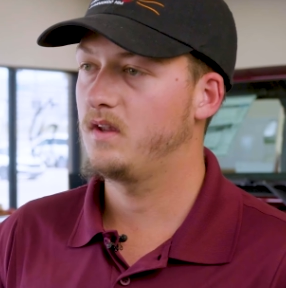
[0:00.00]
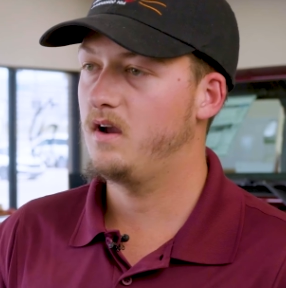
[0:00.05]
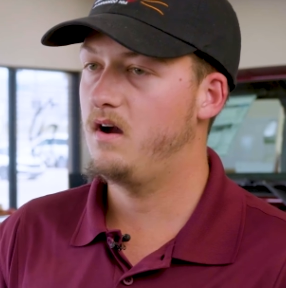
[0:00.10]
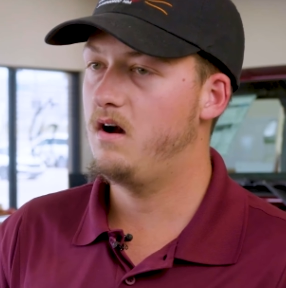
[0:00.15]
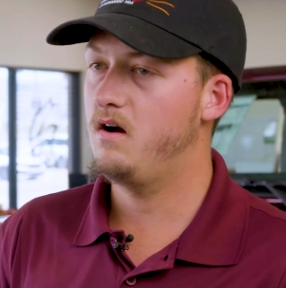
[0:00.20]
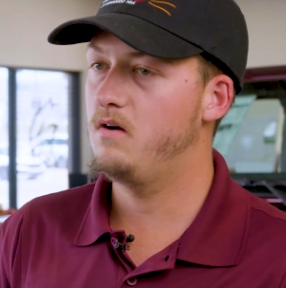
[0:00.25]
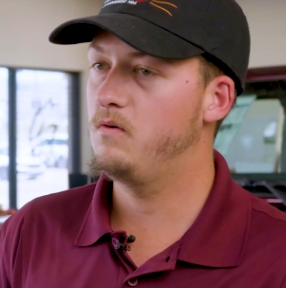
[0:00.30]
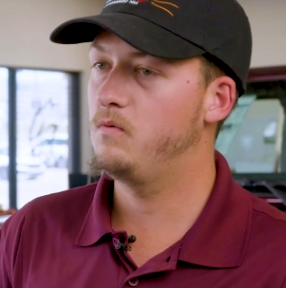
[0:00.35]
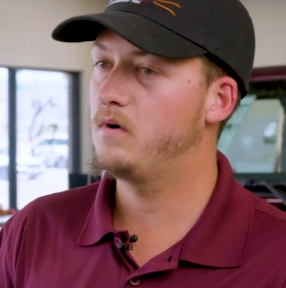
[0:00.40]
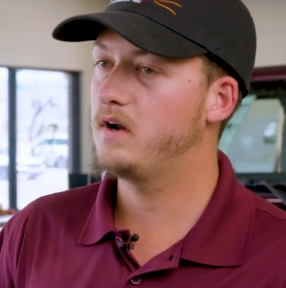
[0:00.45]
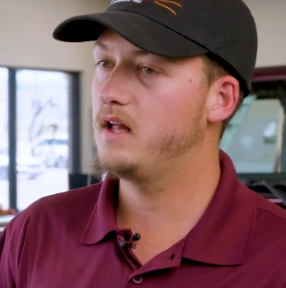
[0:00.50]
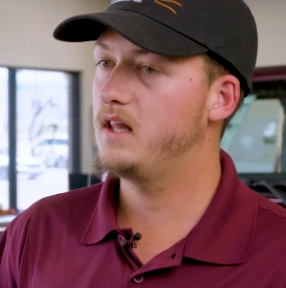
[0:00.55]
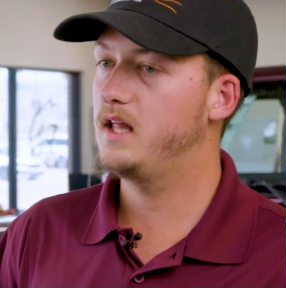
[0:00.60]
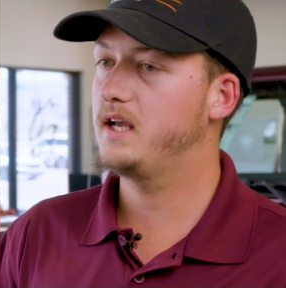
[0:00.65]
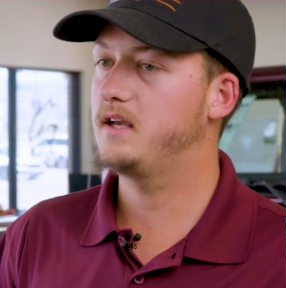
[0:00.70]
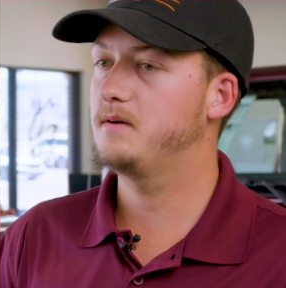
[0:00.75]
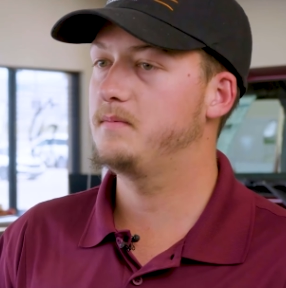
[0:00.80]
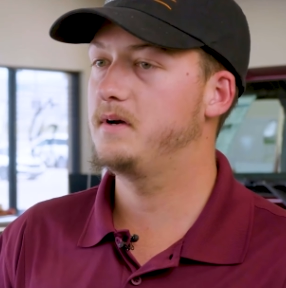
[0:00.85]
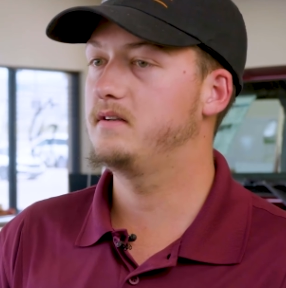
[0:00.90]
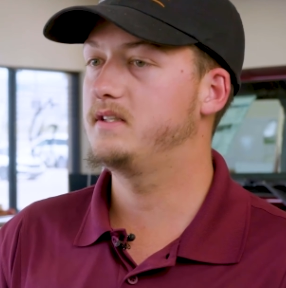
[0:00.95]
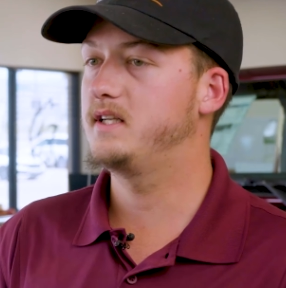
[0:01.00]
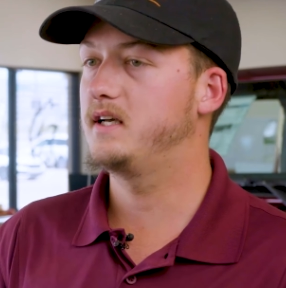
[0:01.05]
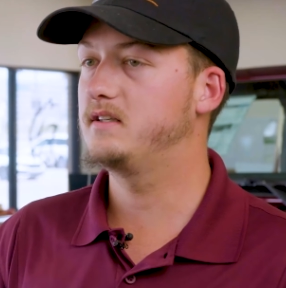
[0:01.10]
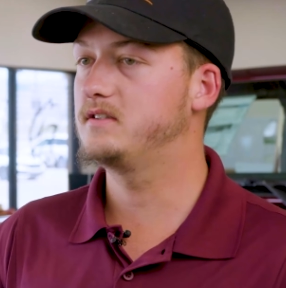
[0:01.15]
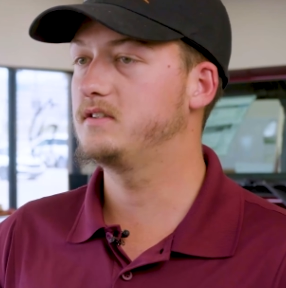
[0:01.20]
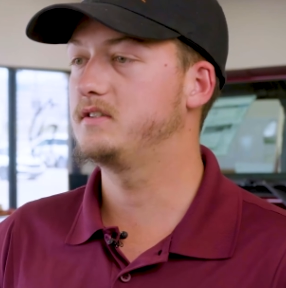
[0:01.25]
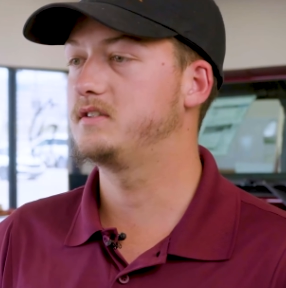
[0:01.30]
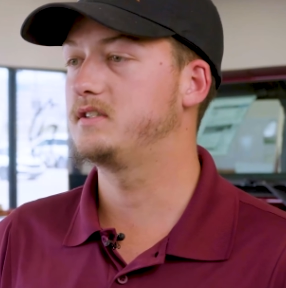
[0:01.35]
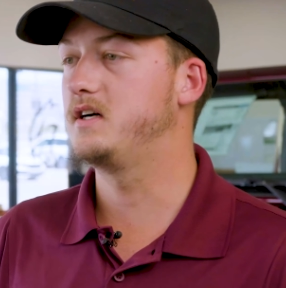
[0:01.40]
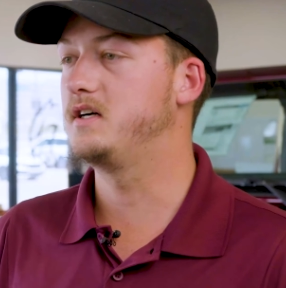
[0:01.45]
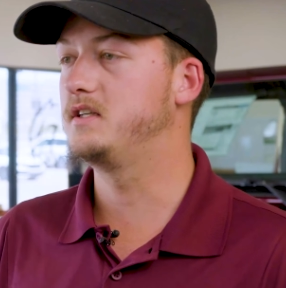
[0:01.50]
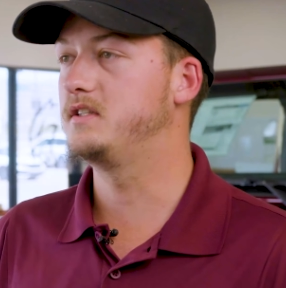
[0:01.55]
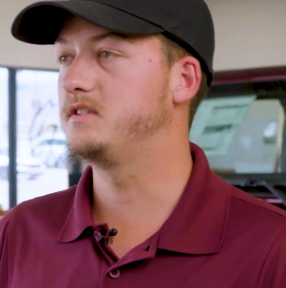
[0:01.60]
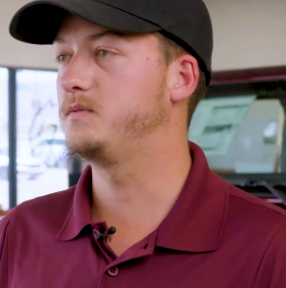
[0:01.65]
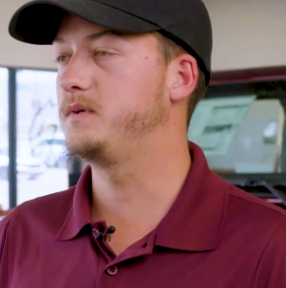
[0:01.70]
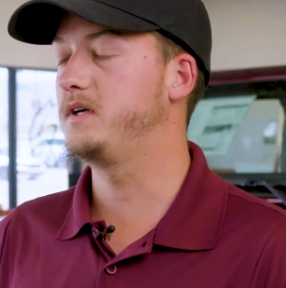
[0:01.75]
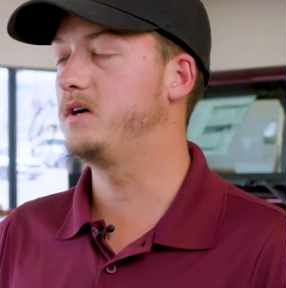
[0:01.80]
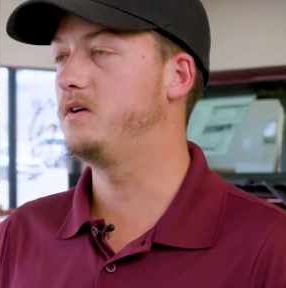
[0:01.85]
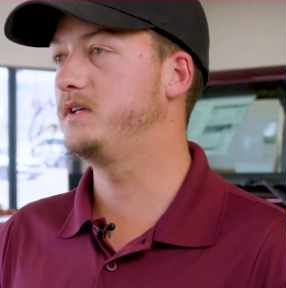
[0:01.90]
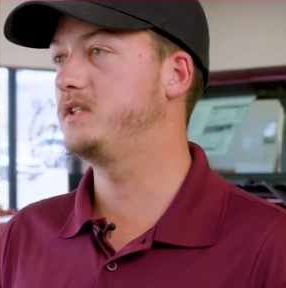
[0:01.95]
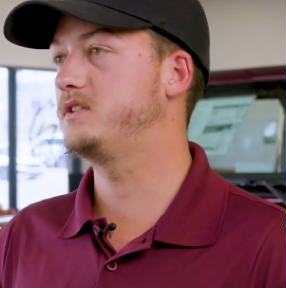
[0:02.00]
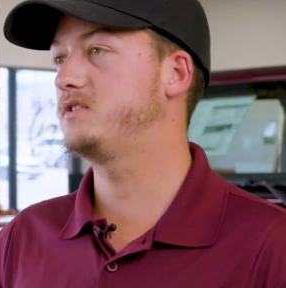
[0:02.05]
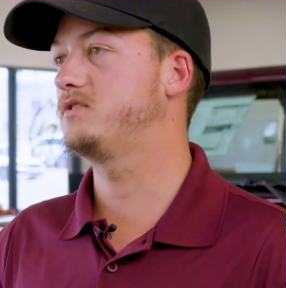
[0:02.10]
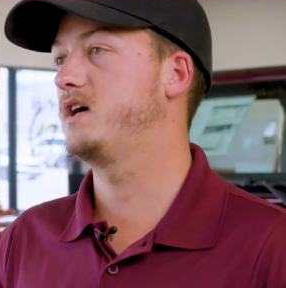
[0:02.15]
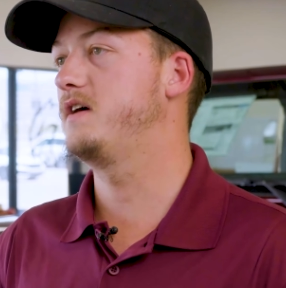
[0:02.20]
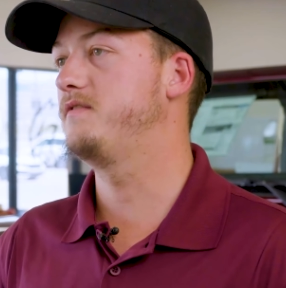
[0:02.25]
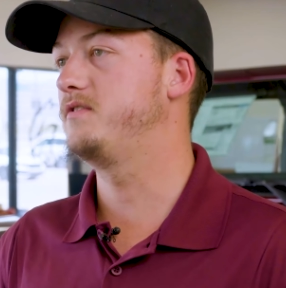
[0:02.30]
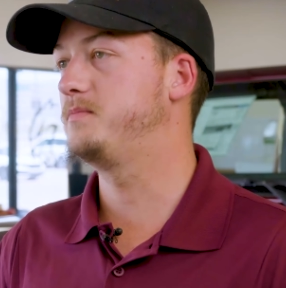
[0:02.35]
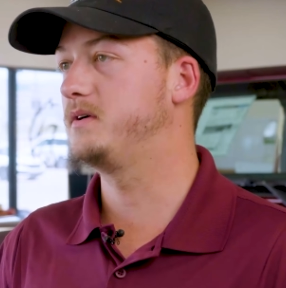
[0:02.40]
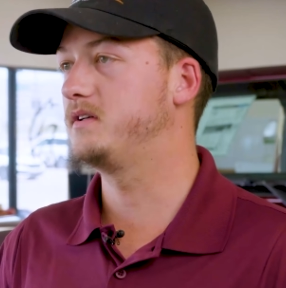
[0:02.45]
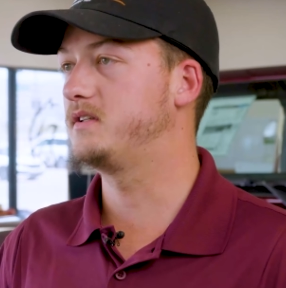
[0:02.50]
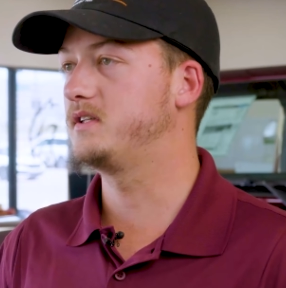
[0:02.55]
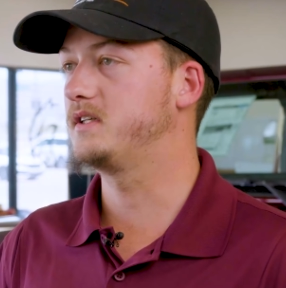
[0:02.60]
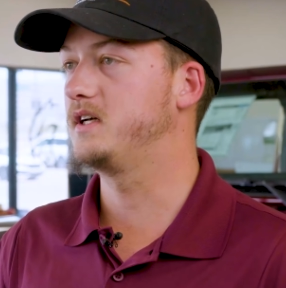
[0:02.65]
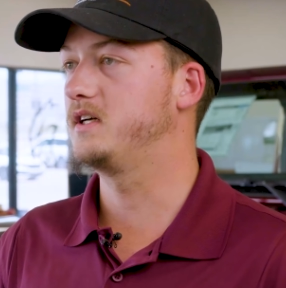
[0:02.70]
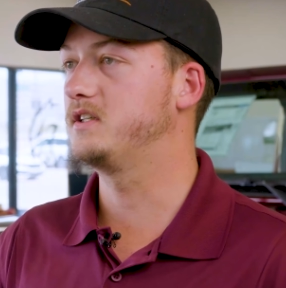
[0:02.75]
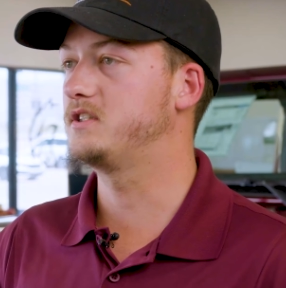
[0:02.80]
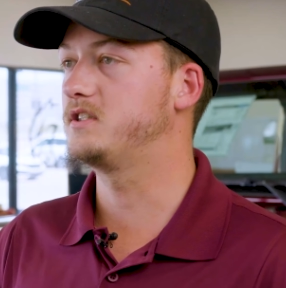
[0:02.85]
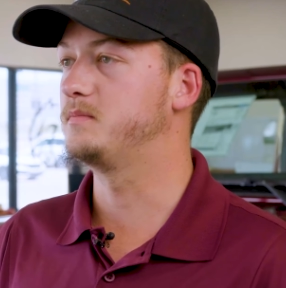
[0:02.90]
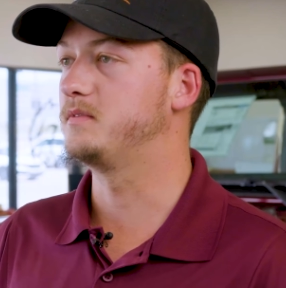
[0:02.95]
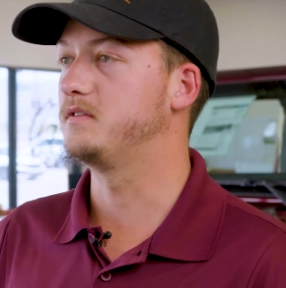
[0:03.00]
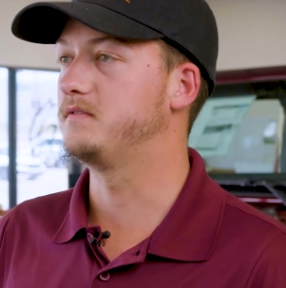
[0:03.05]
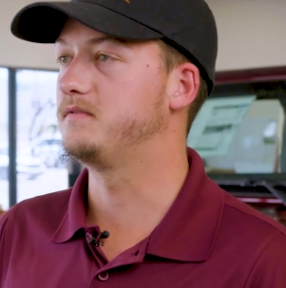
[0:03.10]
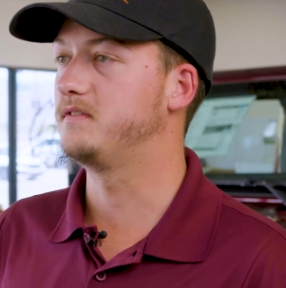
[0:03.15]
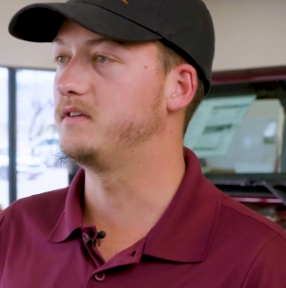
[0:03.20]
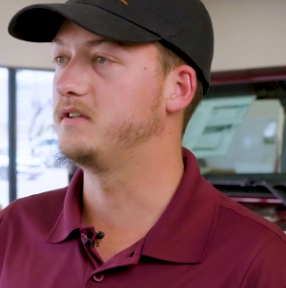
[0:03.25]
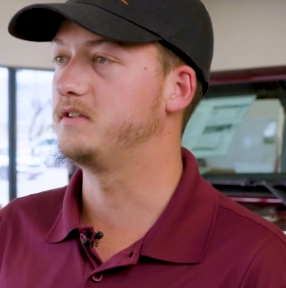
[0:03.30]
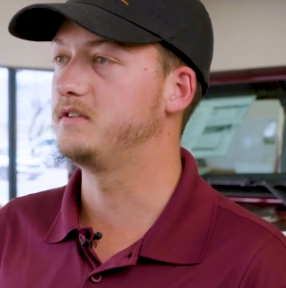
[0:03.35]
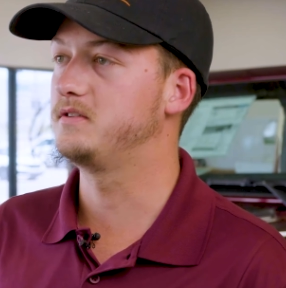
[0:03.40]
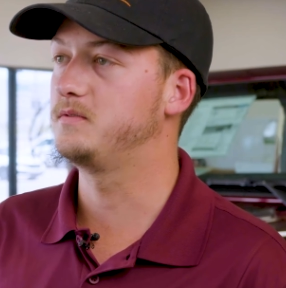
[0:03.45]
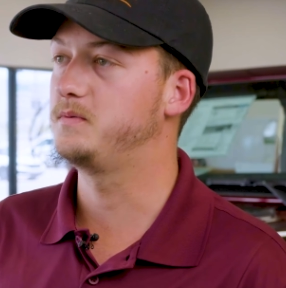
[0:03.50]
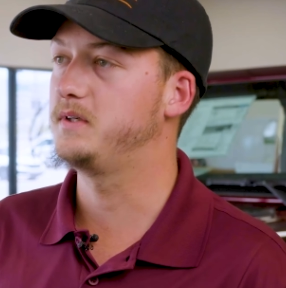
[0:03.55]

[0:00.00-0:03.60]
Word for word: Uh, what I like about Desert Sun is we always strive to put the customer first.